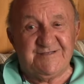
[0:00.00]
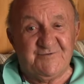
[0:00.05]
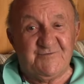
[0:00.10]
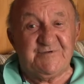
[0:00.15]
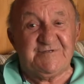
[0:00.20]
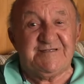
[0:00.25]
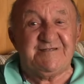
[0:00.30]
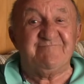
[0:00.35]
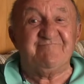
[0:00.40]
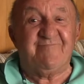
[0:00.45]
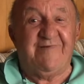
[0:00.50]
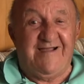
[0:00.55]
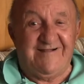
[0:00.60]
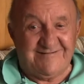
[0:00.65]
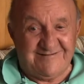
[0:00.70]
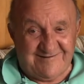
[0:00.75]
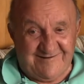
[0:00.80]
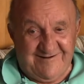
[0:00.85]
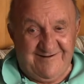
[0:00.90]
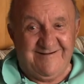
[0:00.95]
it was in
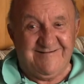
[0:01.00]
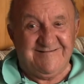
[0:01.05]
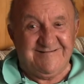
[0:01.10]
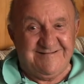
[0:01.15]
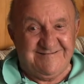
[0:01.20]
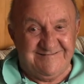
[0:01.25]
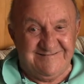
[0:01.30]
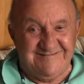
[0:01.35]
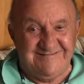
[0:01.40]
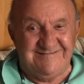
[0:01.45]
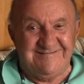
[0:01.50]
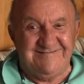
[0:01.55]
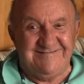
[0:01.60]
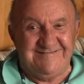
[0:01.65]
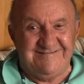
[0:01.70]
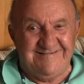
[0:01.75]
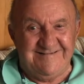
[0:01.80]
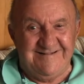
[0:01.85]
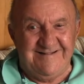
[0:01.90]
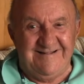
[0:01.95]
boxcars.
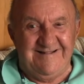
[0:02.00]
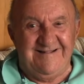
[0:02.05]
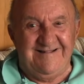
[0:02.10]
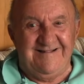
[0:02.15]
cars.